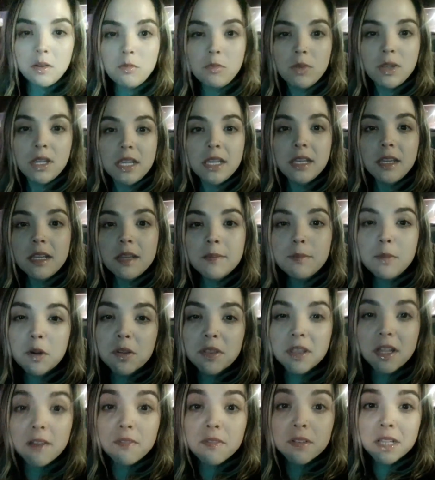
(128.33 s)
We
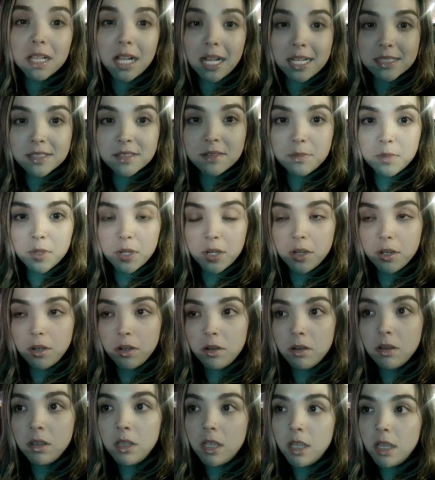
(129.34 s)
both have class
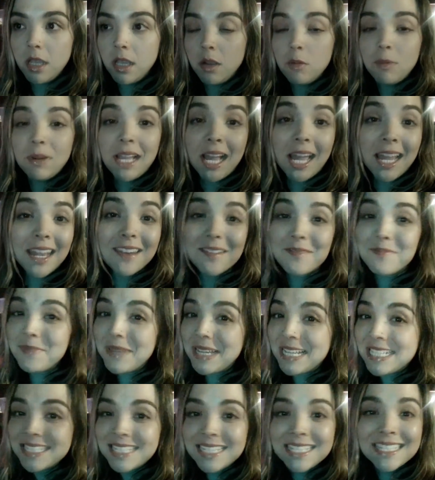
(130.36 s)
tomorrow. We had an
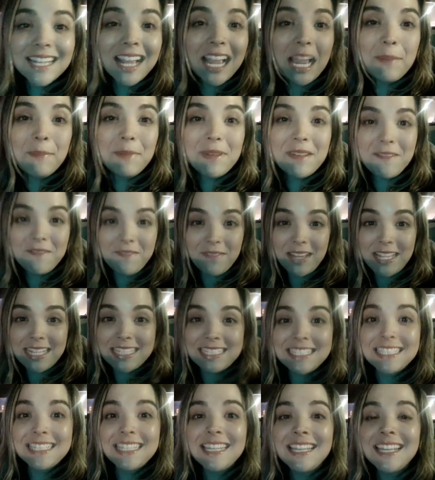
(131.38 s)
amazing time in
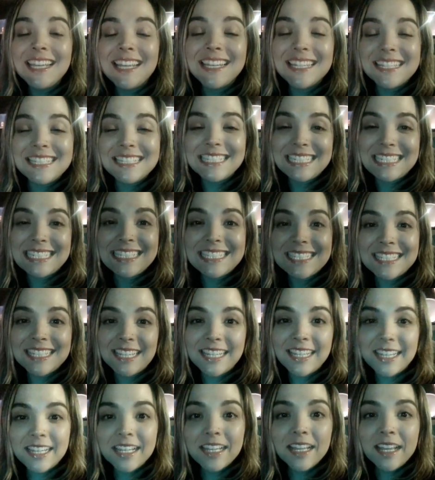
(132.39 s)
FNCE and in
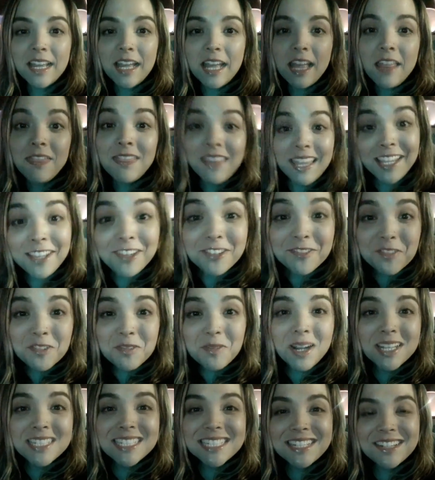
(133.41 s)
DC. Thank you
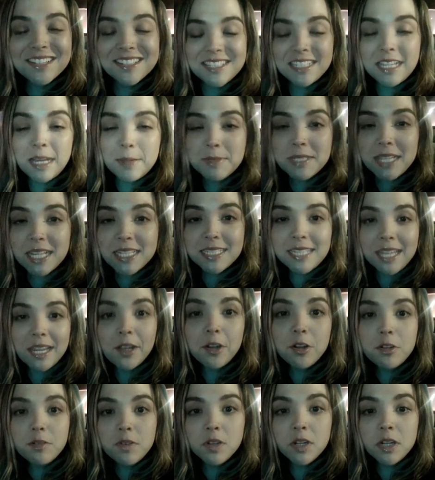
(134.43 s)
for watching our Snapchat
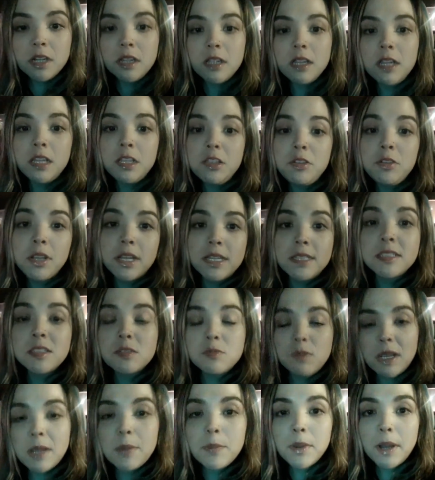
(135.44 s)
takeover. You can
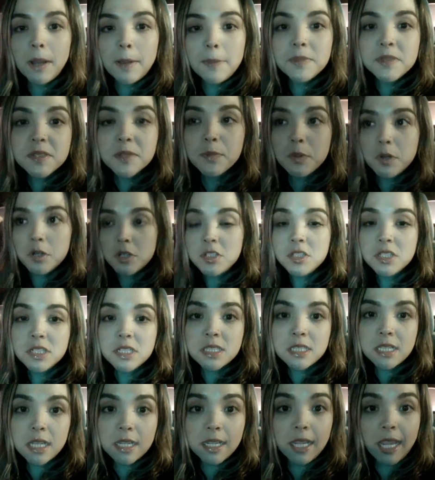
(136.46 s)
swipe up to
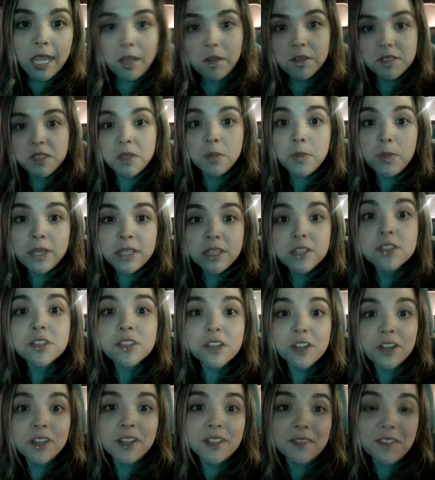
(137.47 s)
purchase a Kale to Pitt
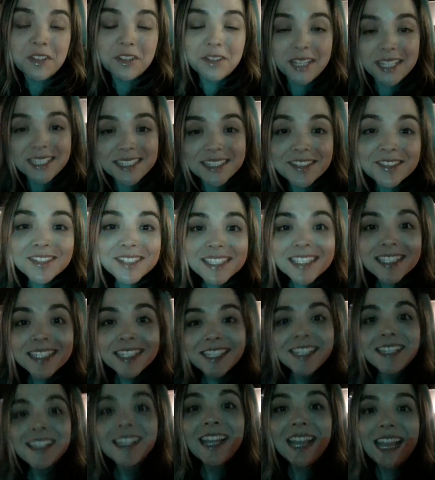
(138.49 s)
shirt if you're
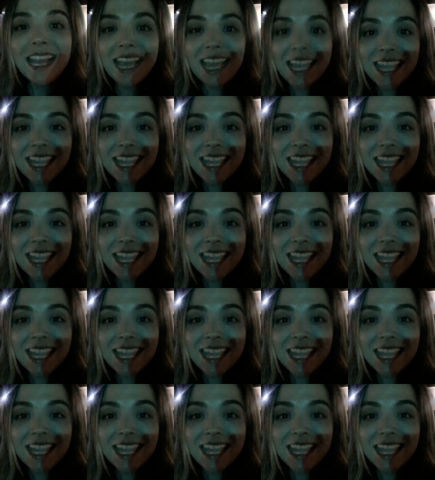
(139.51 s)
interested.